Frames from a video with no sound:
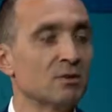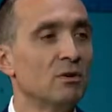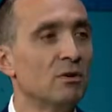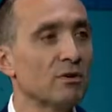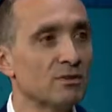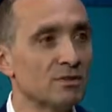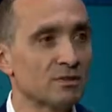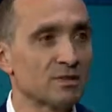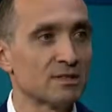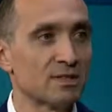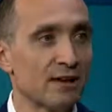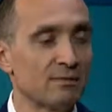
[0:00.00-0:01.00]
All those
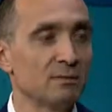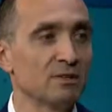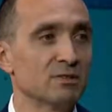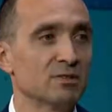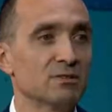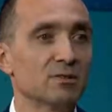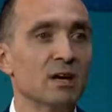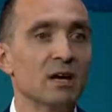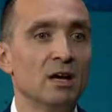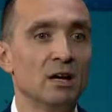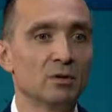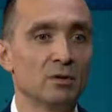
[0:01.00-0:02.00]
intricacies have to be understood
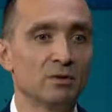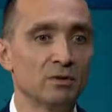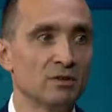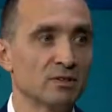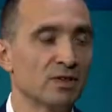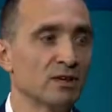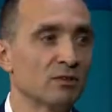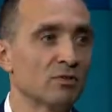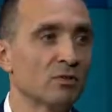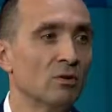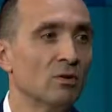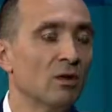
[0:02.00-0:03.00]
in order for you to take
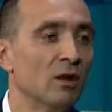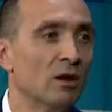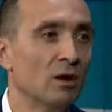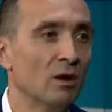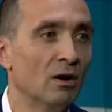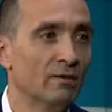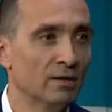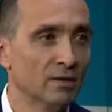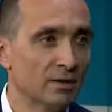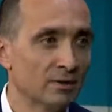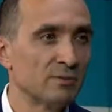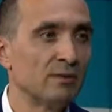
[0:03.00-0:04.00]
control of your
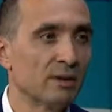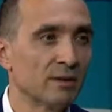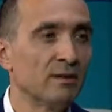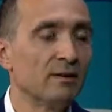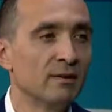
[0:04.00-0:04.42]
cloud spend.